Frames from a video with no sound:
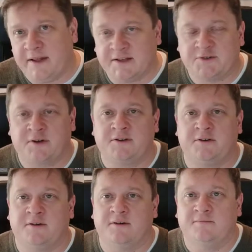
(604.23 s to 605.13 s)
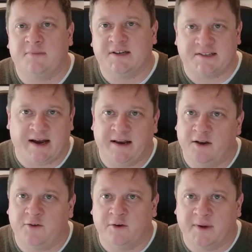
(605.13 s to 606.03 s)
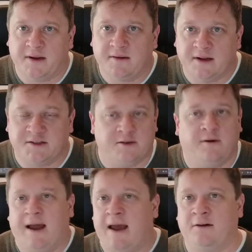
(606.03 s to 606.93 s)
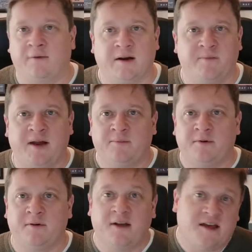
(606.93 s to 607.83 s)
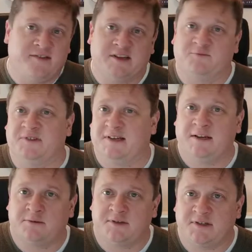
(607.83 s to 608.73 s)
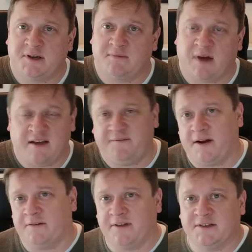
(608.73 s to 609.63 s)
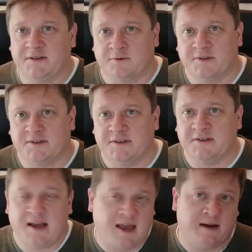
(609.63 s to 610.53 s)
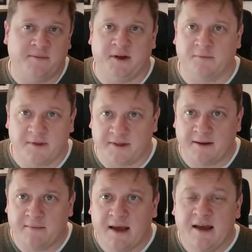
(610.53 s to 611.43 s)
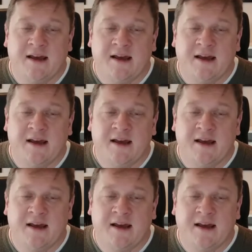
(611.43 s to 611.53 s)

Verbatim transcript: the instructor assigned it to me, and so I had to write a paper. This was interesting. I found these sources, and I'm done with it.